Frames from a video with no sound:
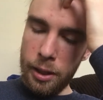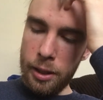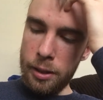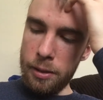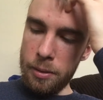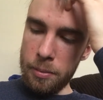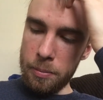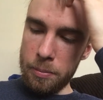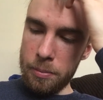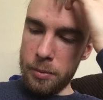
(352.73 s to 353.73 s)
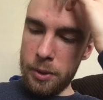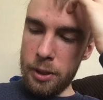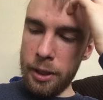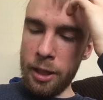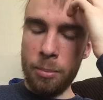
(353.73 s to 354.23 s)
And
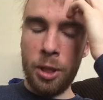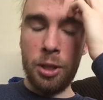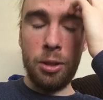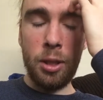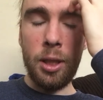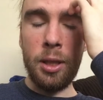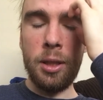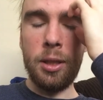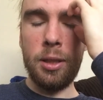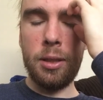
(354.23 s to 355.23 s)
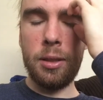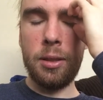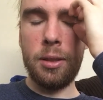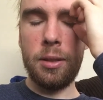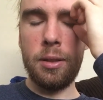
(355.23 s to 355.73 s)
it's like I'm on drugs.
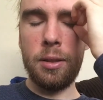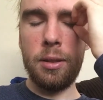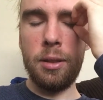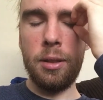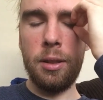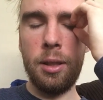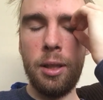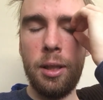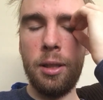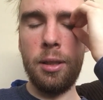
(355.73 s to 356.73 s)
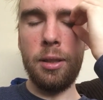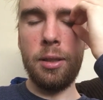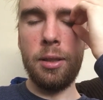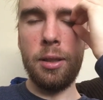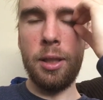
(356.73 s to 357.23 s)
And
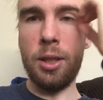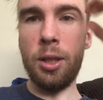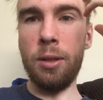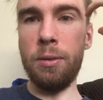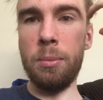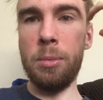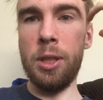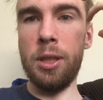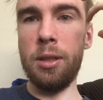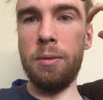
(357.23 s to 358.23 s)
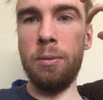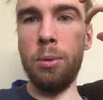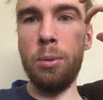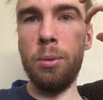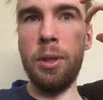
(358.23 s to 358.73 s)
it's all from just
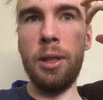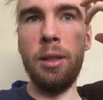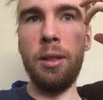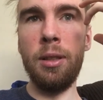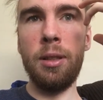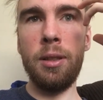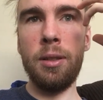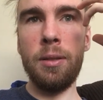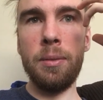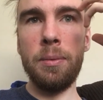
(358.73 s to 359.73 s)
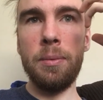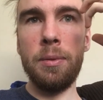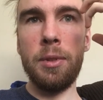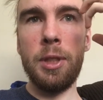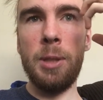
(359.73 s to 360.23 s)
food and
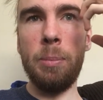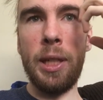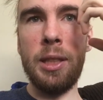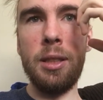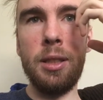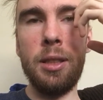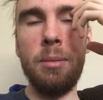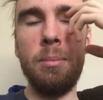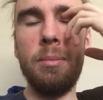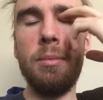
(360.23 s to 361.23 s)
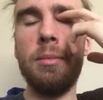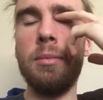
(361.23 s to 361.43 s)
spices and